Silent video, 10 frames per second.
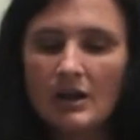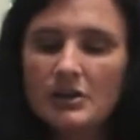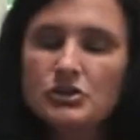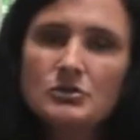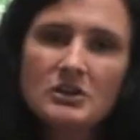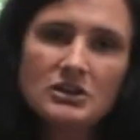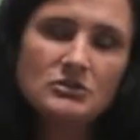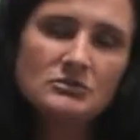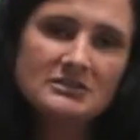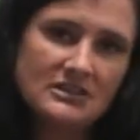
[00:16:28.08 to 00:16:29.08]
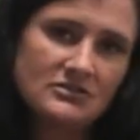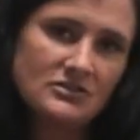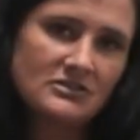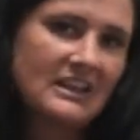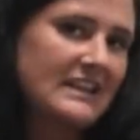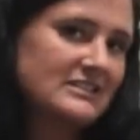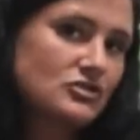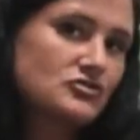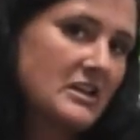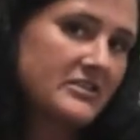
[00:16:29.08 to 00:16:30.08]
You can use scissors as a
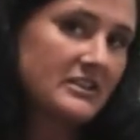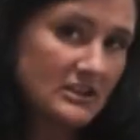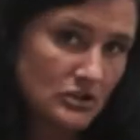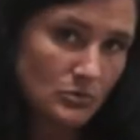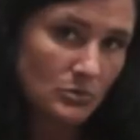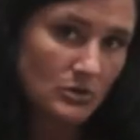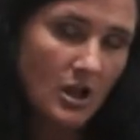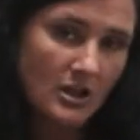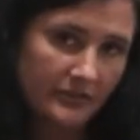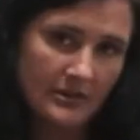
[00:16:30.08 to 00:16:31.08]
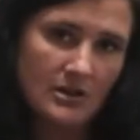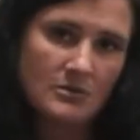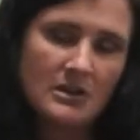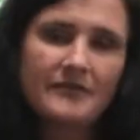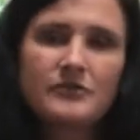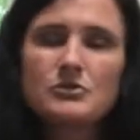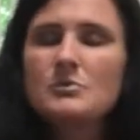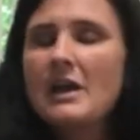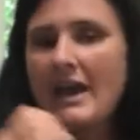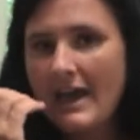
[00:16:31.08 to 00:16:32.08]
strengthening tool also. If you
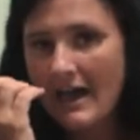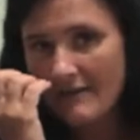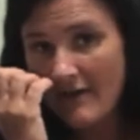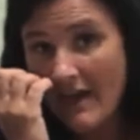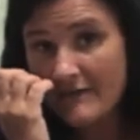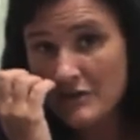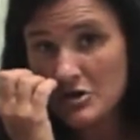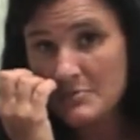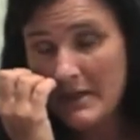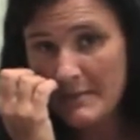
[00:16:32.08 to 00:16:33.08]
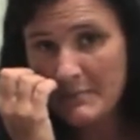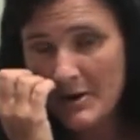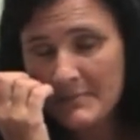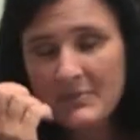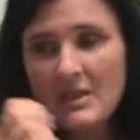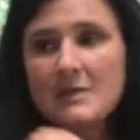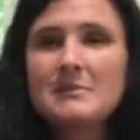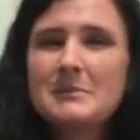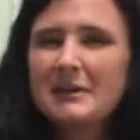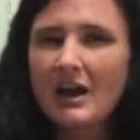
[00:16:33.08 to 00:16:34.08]
have heavier paper,
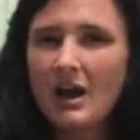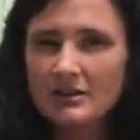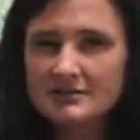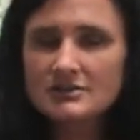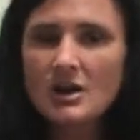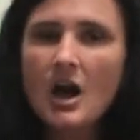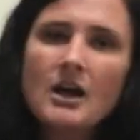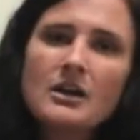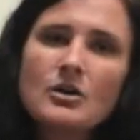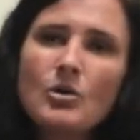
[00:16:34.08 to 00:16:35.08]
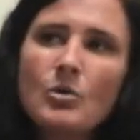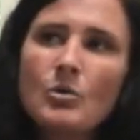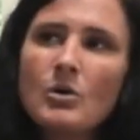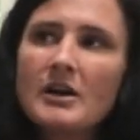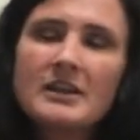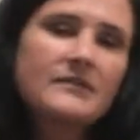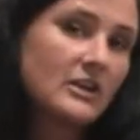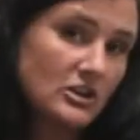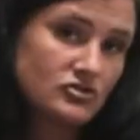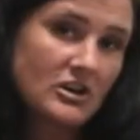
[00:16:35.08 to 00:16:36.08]
maybe cardstock or even
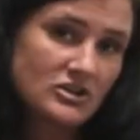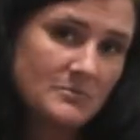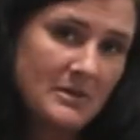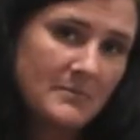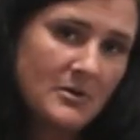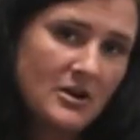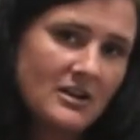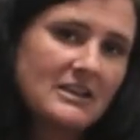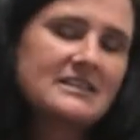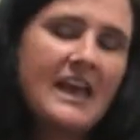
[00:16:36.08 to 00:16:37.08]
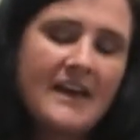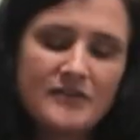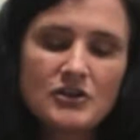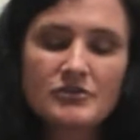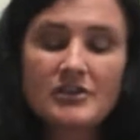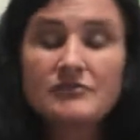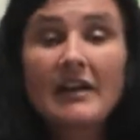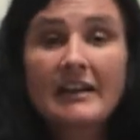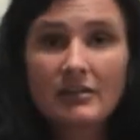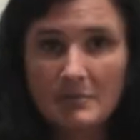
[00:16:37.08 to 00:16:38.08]
construction paper is heavier than
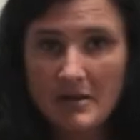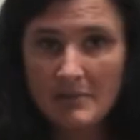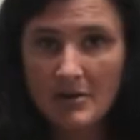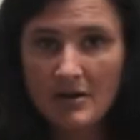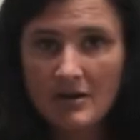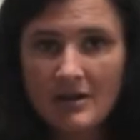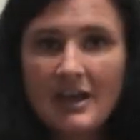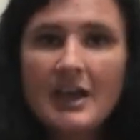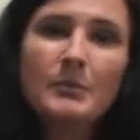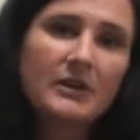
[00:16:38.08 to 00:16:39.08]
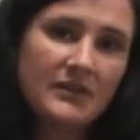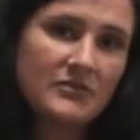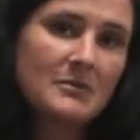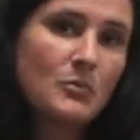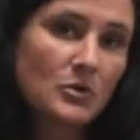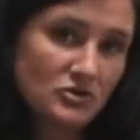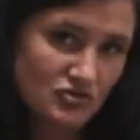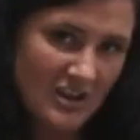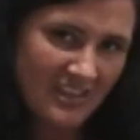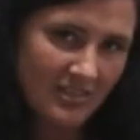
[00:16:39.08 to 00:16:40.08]
regular paper and will give them more
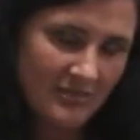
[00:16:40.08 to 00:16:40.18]
strength.